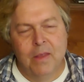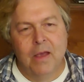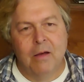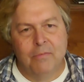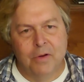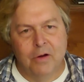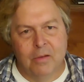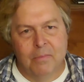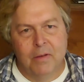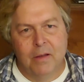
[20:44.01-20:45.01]
of
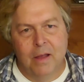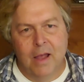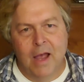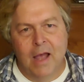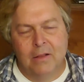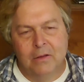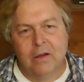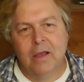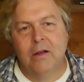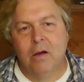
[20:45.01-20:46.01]
Europe, and
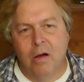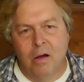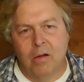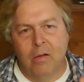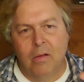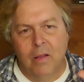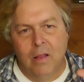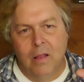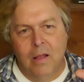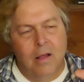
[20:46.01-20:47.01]
look at all
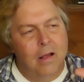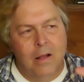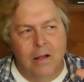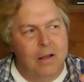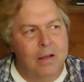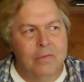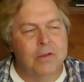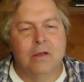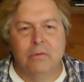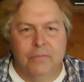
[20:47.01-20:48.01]
the
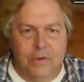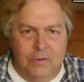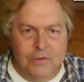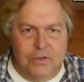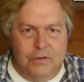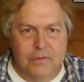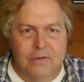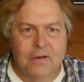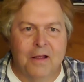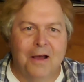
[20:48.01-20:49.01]
confusion
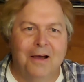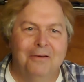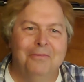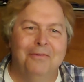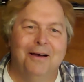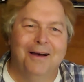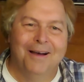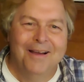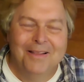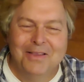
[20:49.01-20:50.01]
of
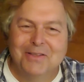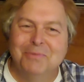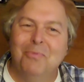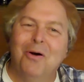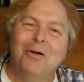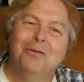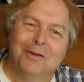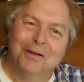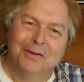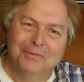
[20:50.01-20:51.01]
the smaller
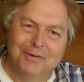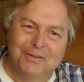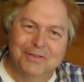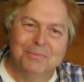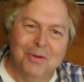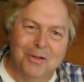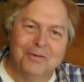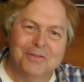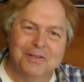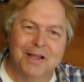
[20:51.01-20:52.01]
countries, the smaller
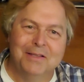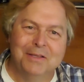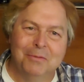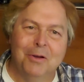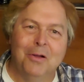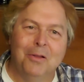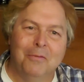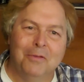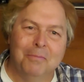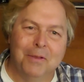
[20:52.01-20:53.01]
states that were all
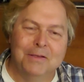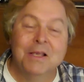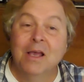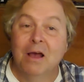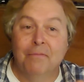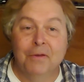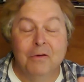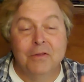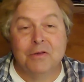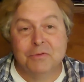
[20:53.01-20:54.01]
over the place. A few
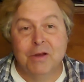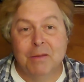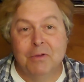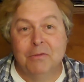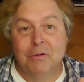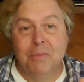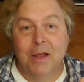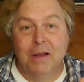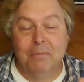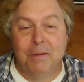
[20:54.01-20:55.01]
of those were able to
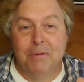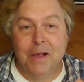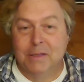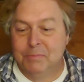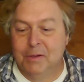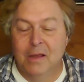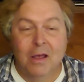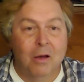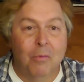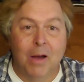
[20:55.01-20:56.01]
remain. People ask me,
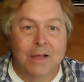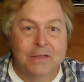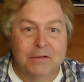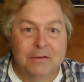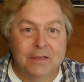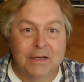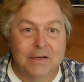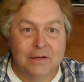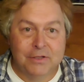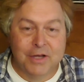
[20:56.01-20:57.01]
why is there
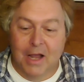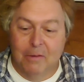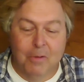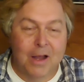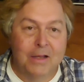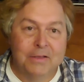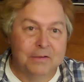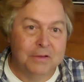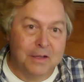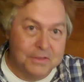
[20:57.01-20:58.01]
Liechtenstein? Why is there
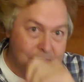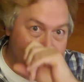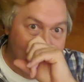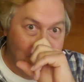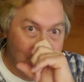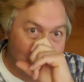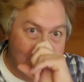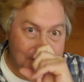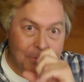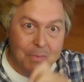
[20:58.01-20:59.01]
Luxembourg? Why
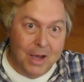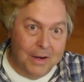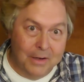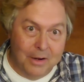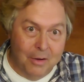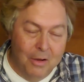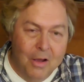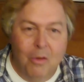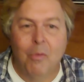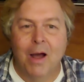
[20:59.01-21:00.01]
is there Monaco?
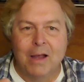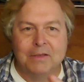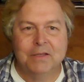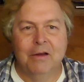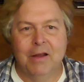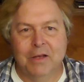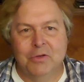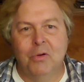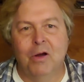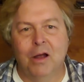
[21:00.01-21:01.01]
Why is there
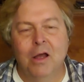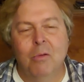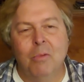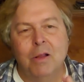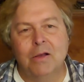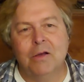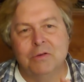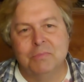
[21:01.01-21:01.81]
Andorra? Well, it goes